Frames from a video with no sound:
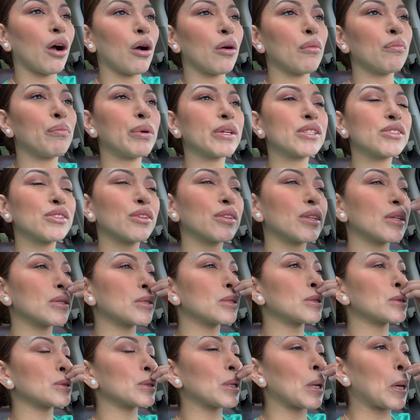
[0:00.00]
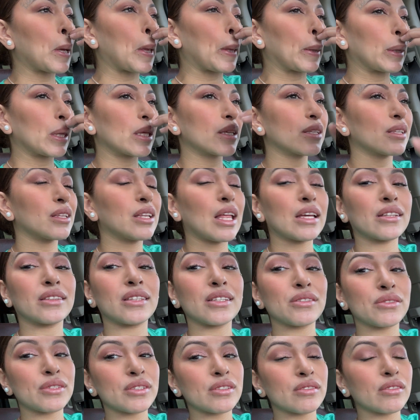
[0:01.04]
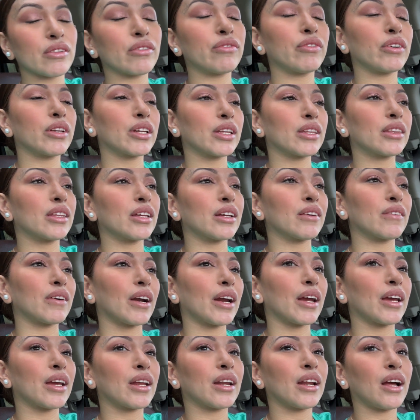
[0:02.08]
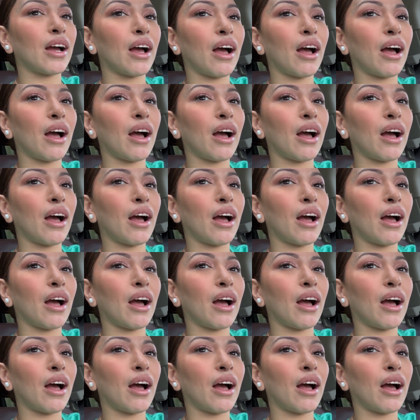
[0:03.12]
But so this is the funny thing, right?